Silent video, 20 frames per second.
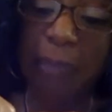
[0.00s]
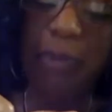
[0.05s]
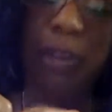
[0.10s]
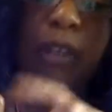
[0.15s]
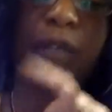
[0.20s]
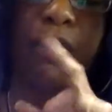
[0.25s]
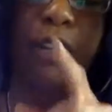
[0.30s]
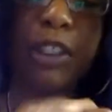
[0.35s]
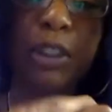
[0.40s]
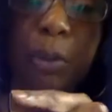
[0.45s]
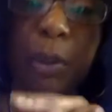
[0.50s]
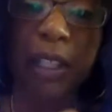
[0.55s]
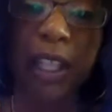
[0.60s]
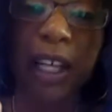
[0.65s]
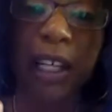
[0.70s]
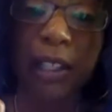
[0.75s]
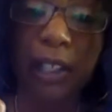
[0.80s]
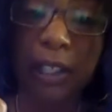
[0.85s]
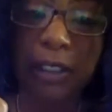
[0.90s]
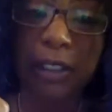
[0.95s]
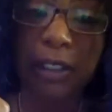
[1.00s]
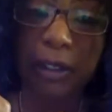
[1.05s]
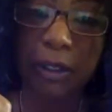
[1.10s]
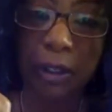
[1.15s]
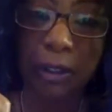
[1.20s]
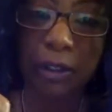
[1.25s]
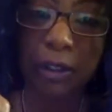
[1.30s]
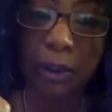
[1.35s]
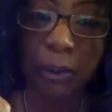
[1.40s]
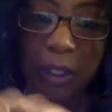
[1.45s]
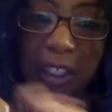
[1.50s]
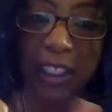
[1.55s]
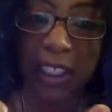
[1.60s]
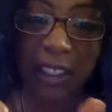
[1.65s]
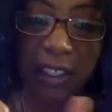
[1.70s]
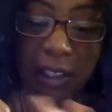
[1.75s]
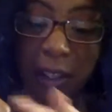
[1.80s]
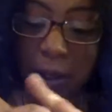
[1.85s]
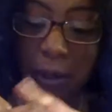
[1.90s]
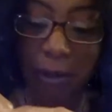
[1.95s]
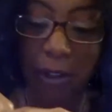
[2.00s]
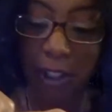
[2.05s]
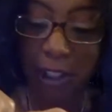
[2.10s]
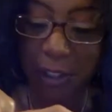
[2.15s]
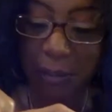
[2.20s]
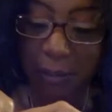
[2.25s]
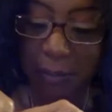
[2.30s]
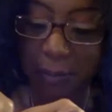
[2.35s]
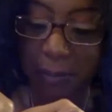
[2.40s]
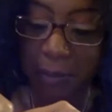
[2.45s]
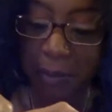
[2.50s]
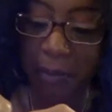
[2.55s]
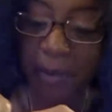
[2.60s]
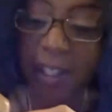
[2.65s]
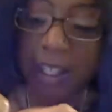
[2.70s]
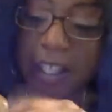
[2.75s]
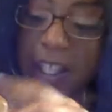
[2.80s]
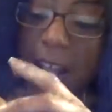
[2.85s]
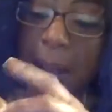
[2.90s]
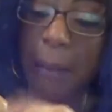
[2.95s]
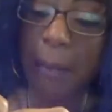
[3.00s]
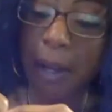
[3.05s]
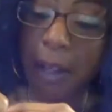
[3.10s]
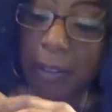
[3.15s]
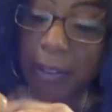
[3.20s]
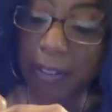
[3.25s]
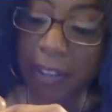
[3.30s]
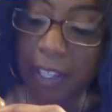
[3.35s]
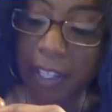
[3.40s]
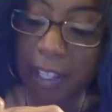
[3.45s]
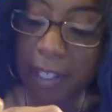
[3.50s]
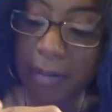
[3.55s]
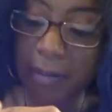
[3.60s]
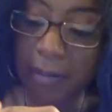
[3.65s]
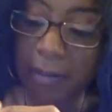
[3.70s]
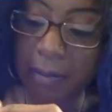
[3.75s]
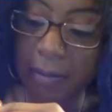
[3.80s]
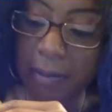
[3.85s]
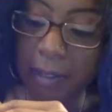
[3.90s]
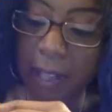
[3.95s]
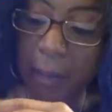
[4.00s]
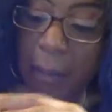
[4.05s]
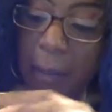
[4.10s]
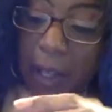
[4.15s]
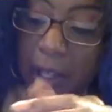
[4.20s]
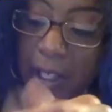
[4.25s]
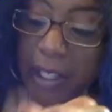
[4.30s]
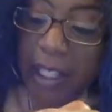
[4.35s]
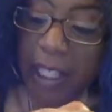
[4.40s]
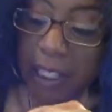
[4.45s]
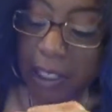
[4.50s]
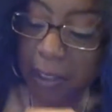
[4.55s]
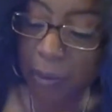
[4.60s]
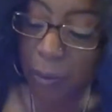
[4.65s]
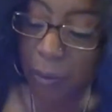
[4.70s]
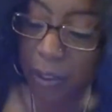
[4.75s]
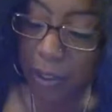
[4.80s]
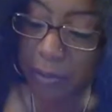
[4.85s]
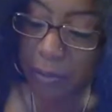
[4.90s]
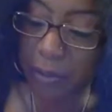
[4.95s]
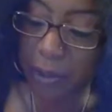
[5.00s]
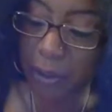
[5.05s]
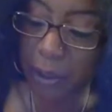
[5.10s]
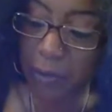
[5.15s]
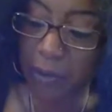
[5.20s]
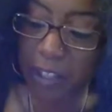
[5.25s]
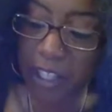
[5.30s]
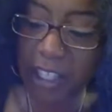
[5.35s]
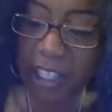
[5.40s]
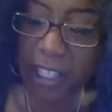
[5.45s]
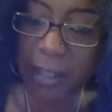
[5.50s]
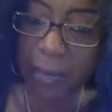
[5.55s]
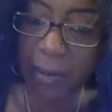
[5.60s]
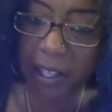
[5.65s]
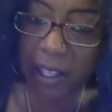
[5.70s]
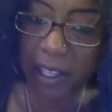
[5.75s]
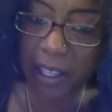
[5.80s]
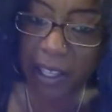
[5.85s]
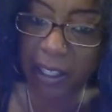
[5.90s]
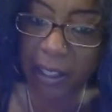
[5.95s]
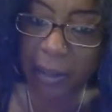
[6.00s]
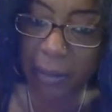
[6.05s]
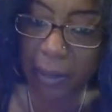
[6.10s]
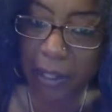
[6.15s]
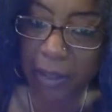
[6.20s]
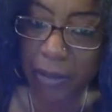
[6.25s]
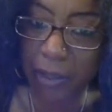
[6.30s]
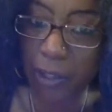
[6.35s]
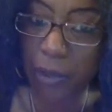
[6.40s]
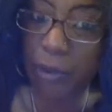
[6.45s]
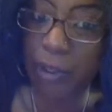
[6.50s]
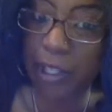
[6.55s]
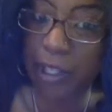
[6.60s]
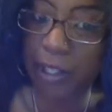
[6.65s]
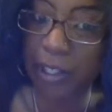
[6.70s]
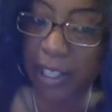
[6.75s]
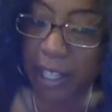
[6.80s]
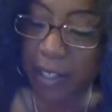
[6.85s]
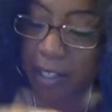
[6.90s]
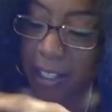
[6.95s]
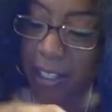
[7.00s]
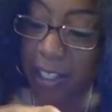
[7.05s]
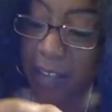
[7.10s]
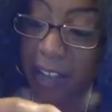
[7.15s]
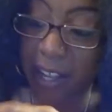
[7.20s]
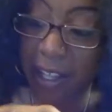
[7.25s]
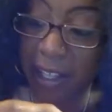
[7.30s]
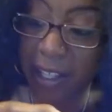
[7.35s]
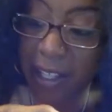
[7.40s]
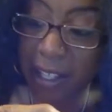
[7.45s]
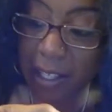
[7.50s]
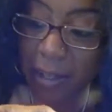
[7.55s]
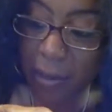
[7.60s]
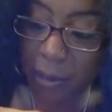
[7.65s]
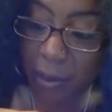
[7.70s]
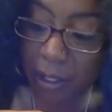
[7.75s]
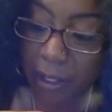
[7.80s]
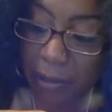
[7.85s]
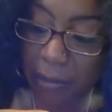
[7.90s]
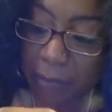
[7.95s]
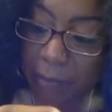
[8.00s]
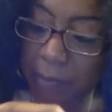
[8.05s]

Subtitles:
The first one got lost in Costa Rica in the ocean. I bought a second one. So this has been like about 2 years now since I've had this one.